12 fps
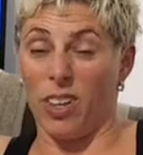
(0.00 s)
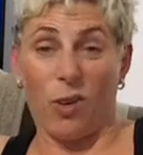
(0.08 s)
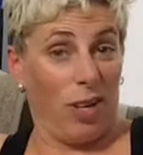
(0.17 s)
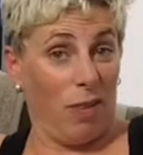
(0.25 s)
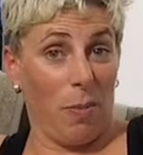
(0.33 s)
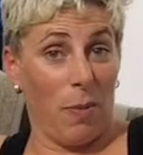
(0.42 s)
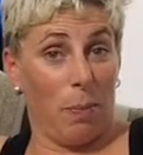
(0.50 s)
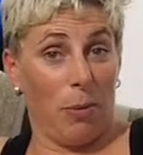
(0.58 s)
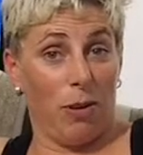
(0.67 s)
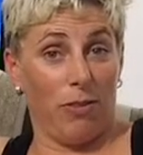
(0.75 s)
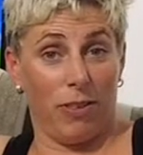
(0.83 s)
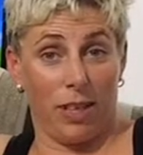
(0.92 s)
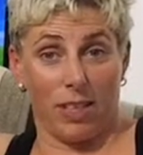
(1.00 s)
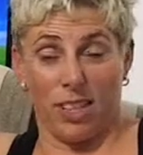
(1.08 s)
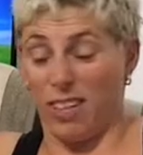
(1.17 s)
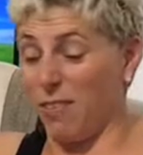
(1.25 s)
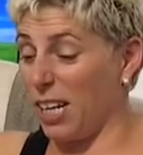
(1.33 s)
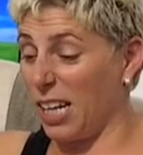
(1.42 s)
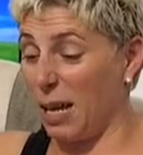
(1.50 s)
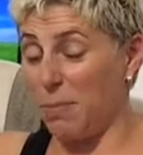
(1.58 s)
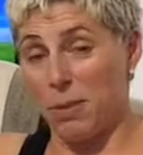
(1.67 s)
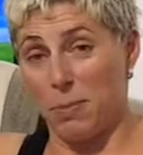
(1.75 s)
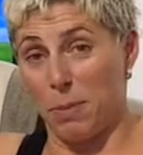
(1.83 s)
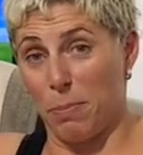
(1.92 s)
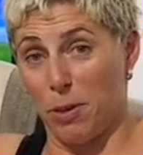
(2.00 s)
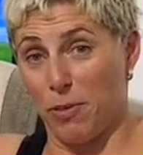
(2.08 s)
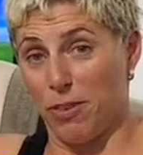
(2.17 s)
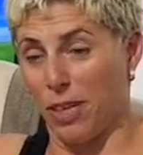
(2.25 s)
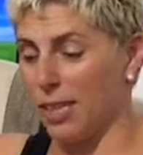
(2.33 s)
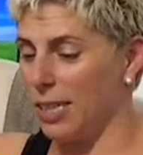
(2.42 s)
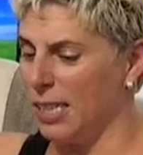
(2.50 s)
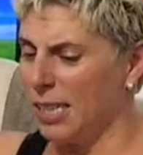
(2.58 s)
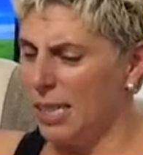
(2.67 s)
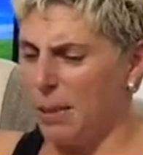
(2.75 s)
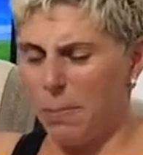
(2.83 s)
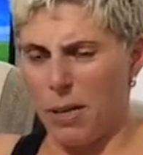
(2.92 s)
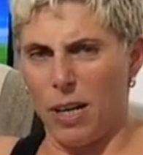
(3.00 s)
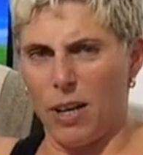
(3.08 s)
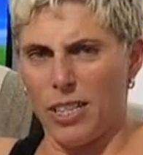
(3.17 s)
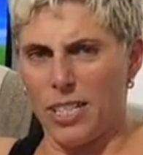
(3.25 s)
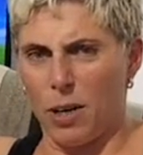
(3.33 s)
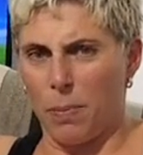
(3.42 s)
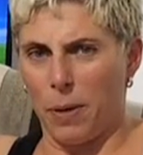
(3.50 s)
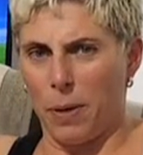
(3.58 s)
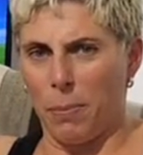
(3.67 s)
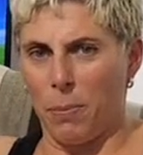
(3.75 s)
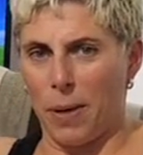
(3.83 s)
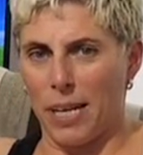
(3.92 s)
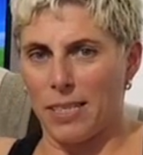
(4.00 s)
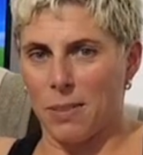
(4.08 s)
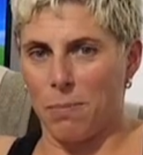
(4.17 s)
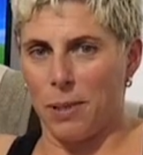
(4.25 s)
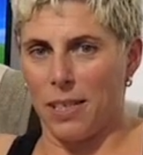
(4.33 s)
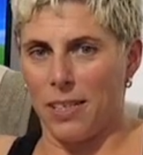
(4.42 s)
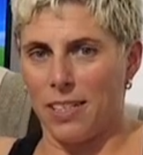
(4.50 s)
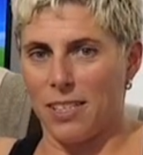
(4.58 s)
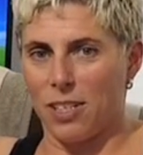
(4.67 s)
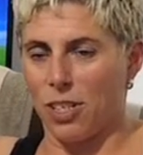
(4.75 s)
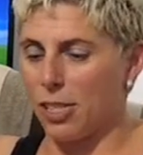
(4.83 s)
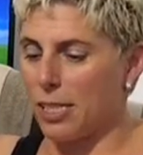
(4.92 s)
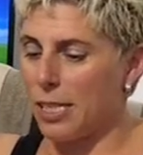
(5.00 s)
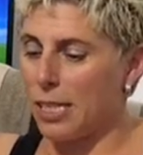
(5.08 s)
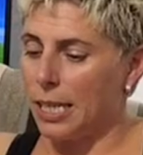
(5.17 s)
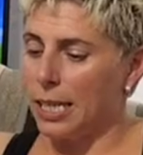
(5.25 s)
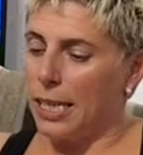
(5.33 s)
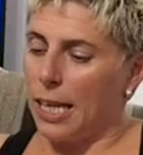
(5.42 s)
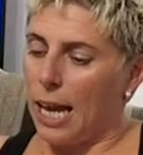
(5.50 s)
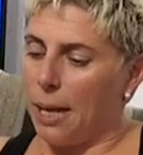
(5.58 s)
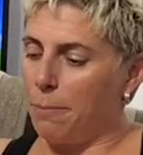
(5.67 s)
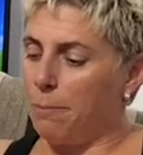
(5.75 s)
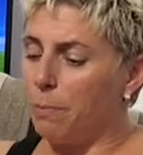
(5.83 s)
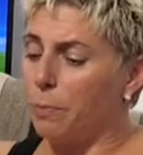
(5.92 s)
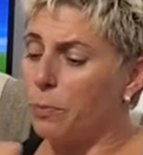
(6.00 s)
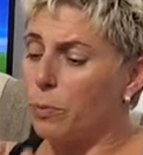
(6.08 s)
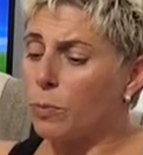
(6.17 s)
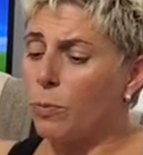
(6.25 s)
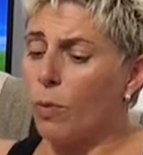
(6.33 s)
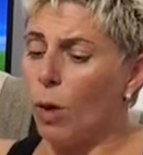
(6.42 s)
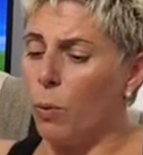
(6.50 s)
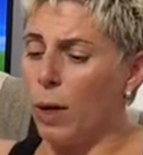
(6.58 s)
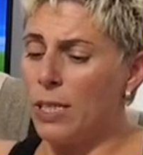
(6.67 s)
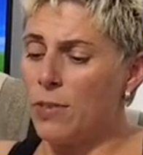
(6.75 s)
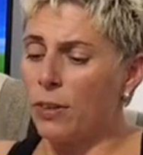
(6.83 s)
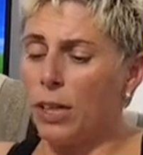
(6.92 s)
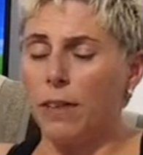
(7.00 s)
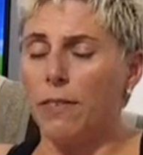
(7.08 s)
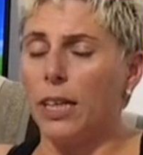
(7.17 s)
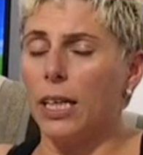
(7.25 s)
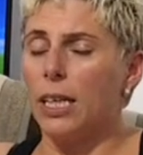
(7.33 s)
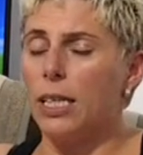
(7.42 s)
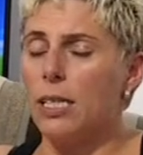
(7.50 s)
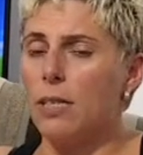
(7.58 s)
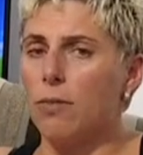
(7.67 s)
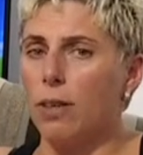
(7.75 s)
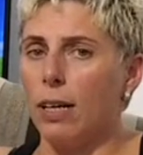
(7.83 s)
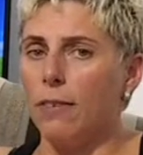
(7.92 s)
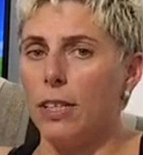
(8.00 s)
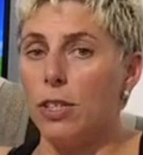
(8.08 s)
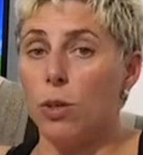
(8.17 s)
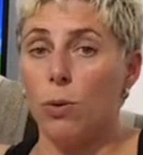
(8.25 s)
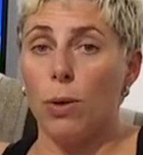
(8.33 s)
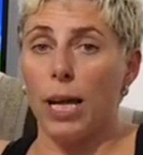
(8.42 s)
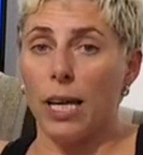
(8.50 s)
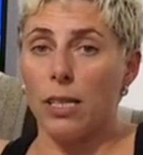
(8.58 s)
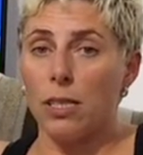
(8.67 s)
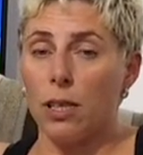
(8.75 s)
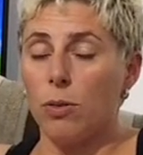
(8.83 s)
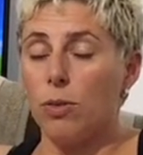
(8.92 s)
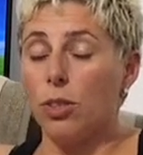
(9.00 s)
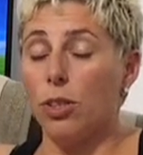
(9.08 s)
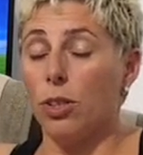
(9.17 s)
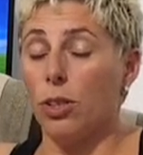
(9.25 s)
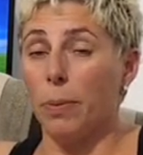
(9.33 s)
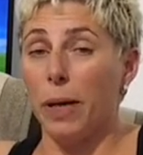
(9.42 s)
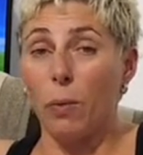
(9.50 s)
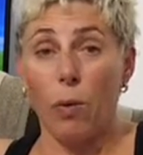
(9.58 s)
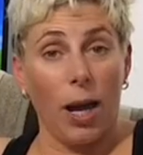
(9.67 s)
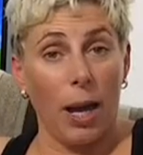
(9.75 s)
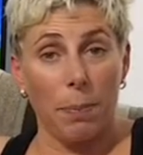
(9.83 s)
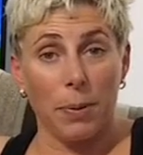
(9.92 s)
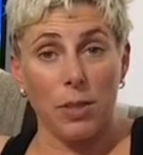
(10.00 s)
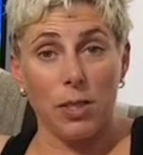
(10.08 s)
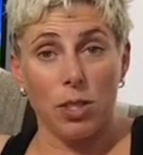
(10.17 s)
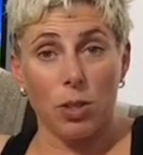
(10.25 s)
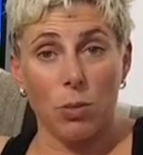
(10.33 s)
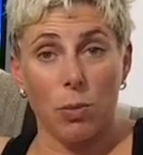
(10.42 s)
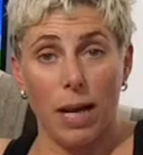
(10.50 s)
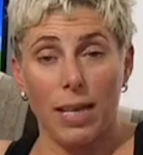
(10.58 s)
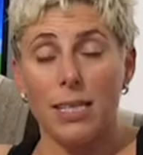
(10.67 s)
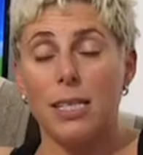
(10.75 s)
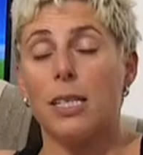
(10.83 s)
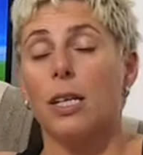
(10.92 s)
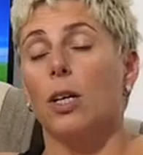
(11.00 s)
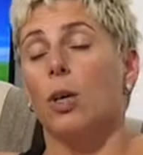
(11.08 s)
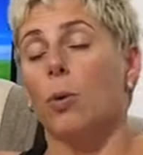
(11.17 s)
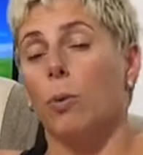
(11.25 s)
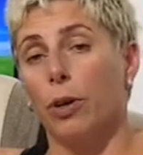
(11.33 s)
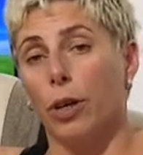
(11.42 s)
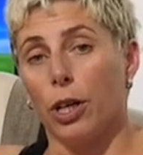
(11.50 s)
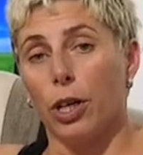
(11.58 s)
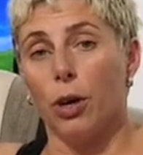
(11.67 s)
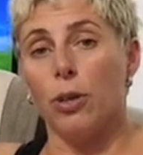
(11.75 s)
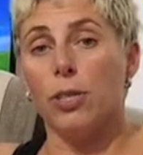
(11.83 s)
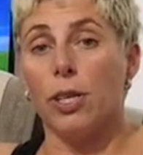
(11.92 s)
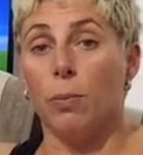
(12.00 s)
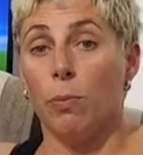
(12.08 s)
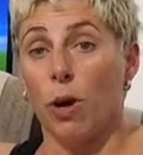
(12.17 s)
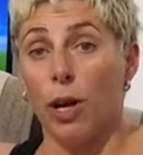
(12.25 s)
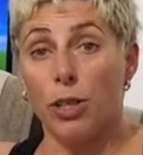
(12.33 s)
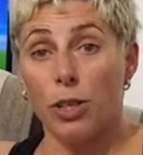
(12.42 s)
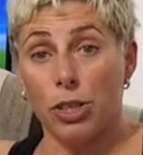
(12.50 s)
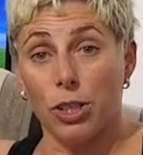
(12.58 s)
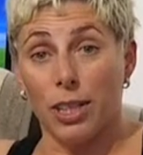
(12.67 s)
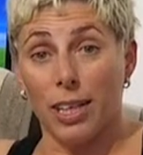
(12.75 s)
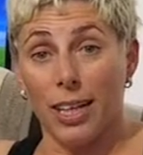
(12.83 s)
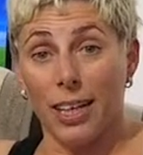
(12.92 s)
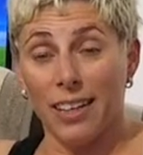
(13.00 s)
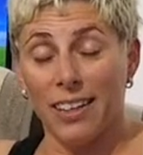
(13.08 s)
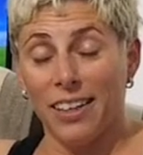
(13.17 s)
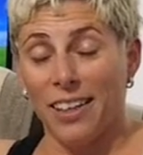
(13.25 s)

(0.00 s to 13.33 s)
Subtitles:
I'll never be perfect, I never claim to be perfect, but I like to help people make some better decisions. Waste free living is relevant to all households. You learn about what happens to your waste, where it goes and why you should care.